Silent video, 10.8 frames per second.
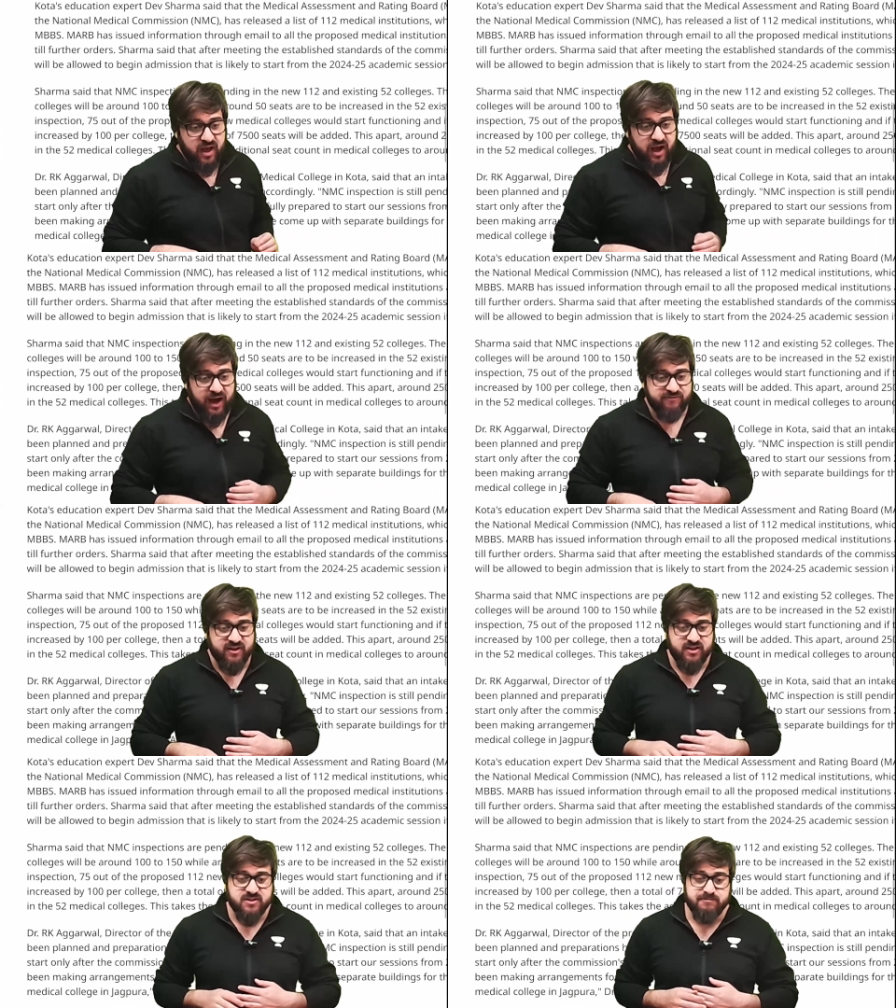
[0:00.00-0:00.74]
after
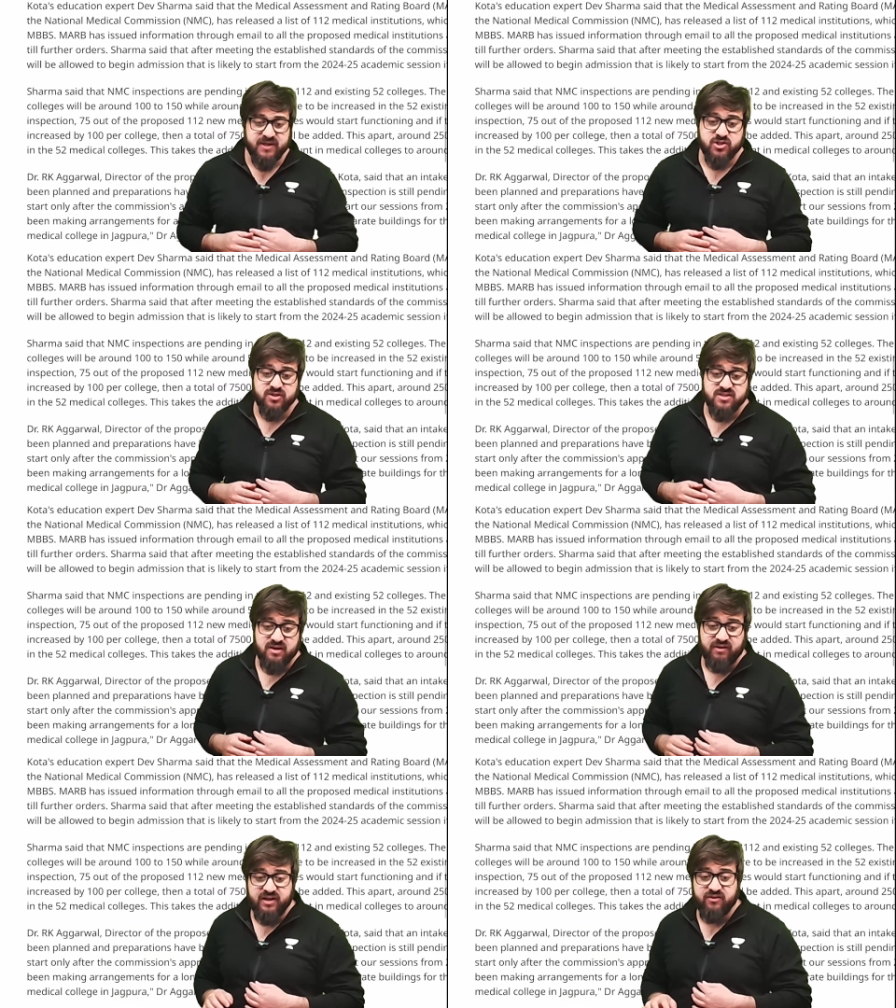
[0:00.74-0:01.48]
inspection
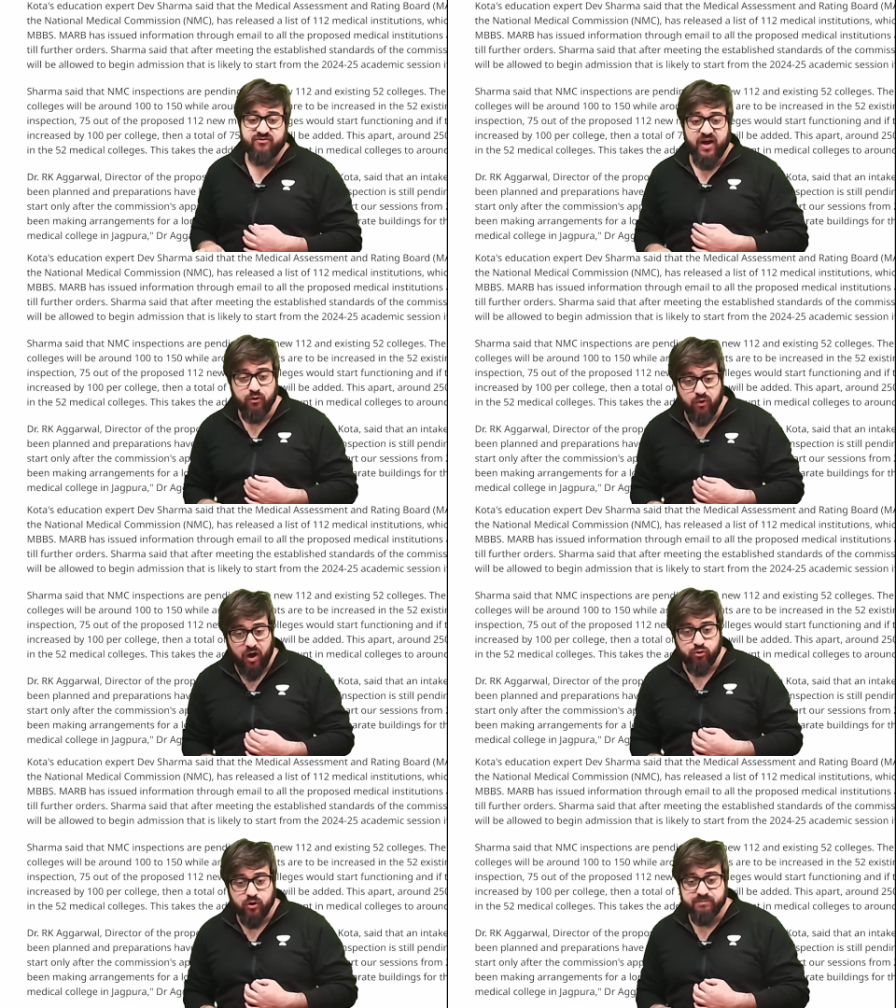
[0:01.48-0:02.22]
75
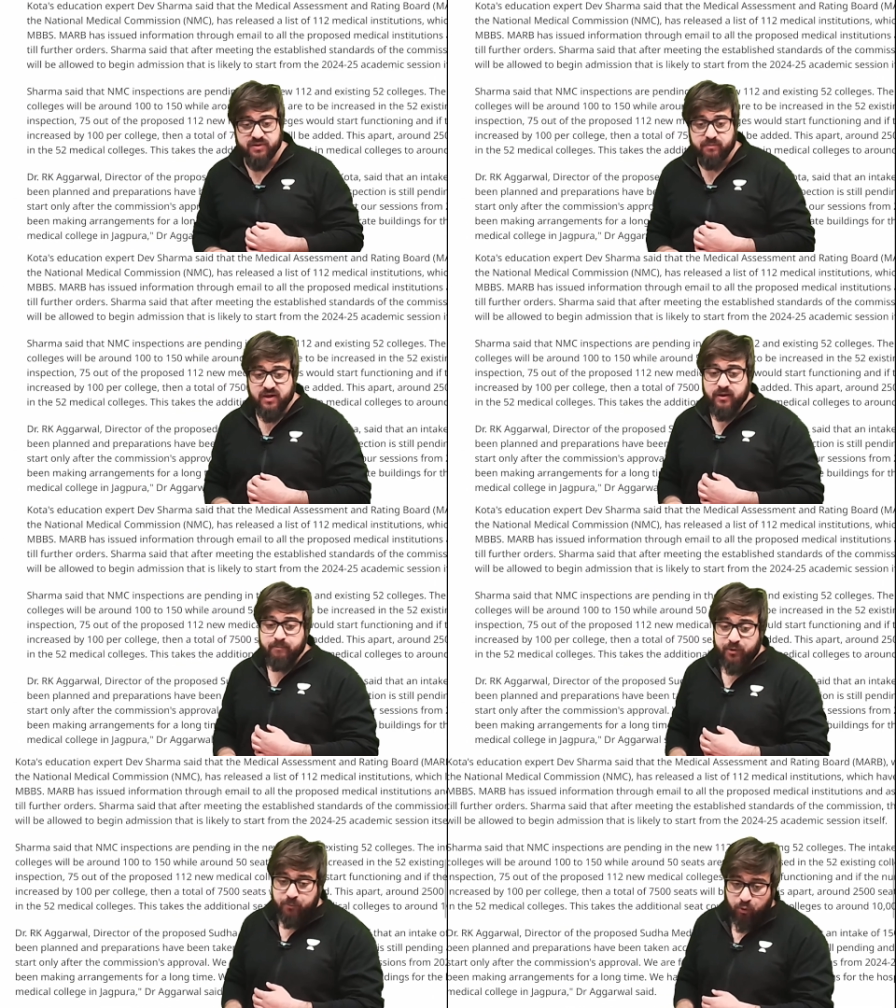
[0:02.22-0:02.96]
out of the
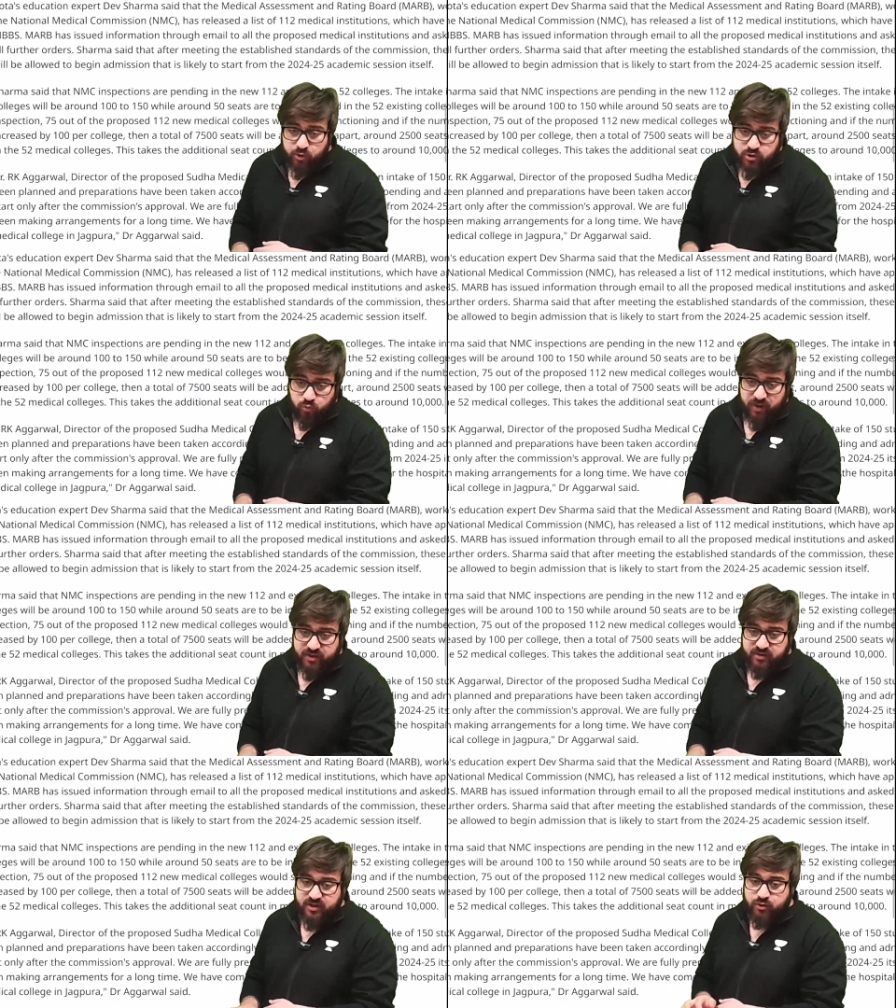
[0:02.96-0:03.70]
proposed
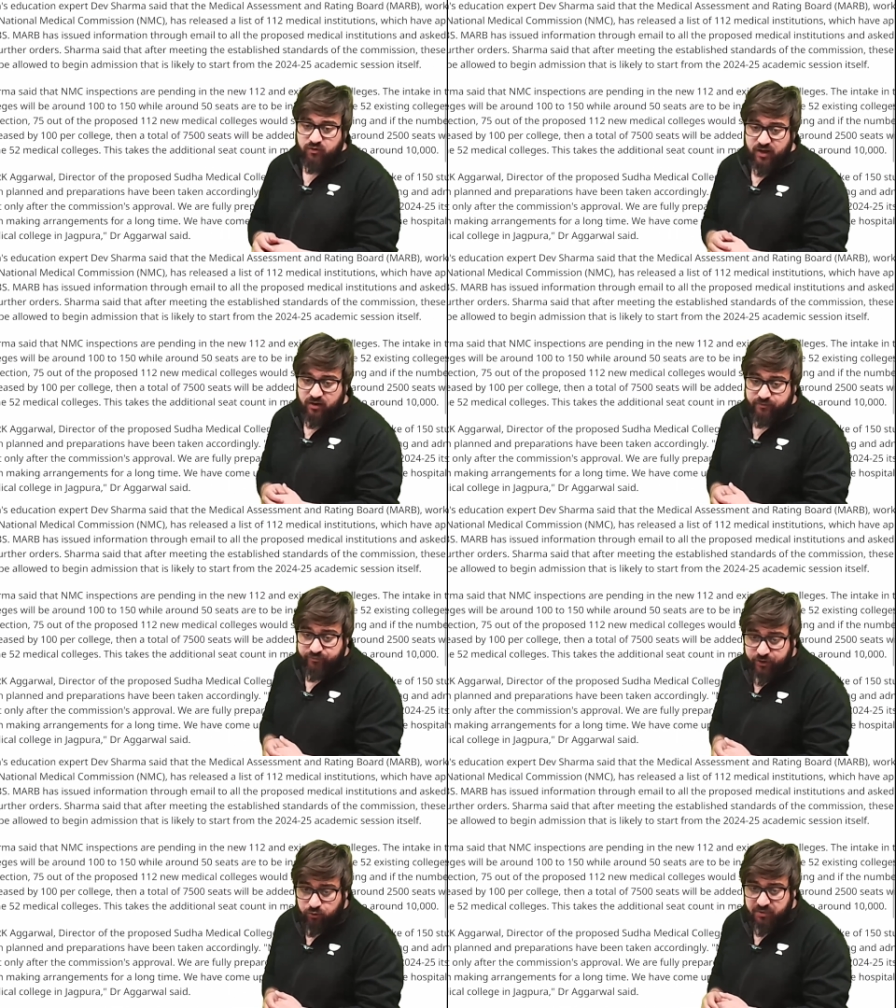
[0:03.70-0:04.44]
112
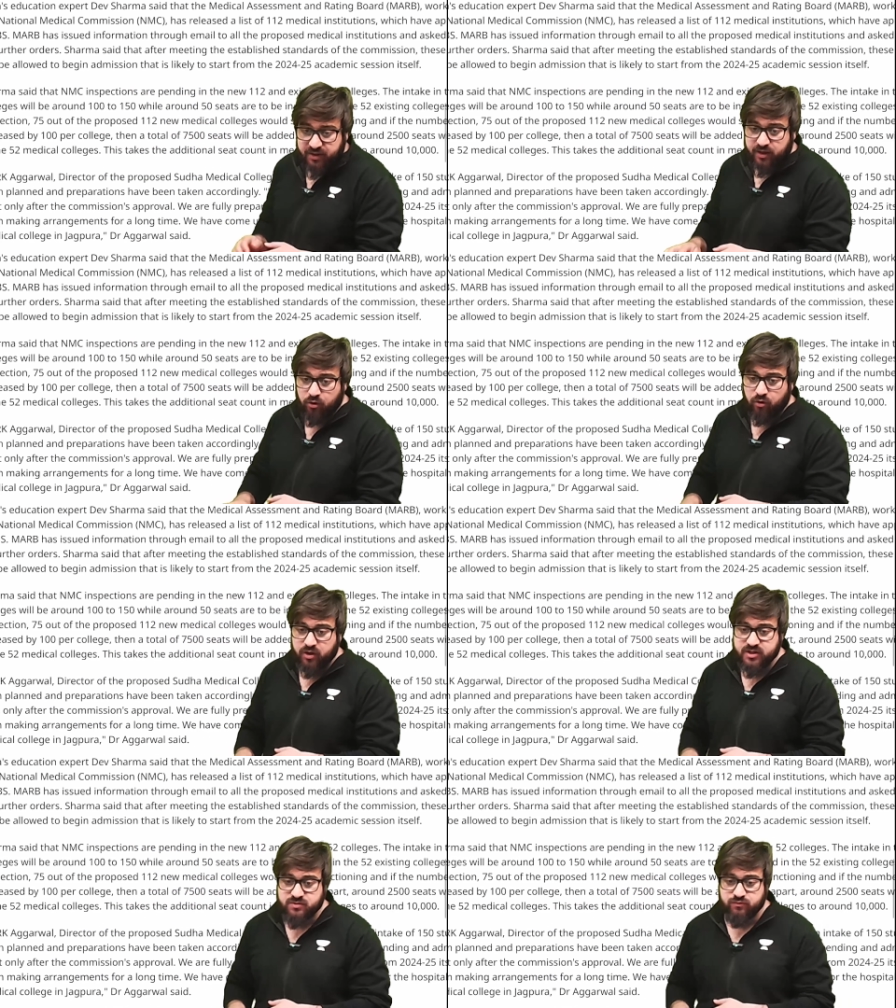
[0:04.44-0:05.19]
new medical
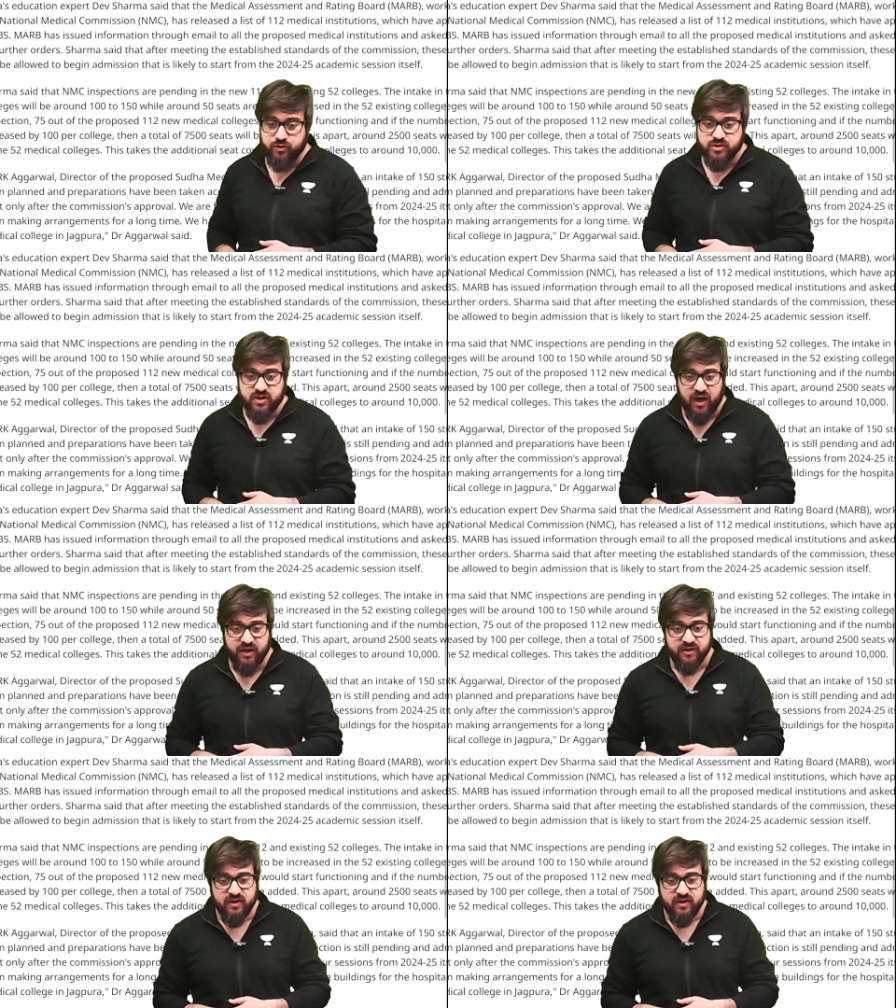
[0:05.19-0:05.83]
college would start